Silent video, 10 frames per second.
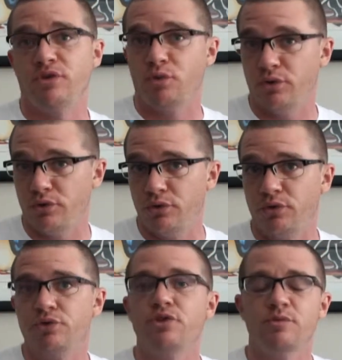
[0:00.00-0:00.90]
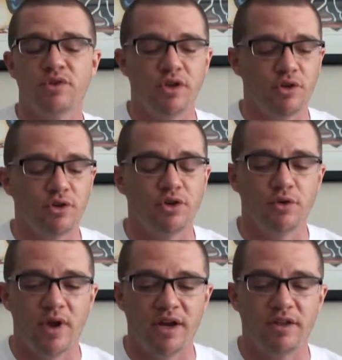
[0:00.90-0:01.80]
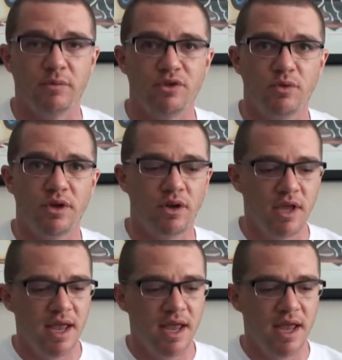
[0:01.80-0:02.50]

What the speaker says: So we'll do the two extremes, and you can do anything in between.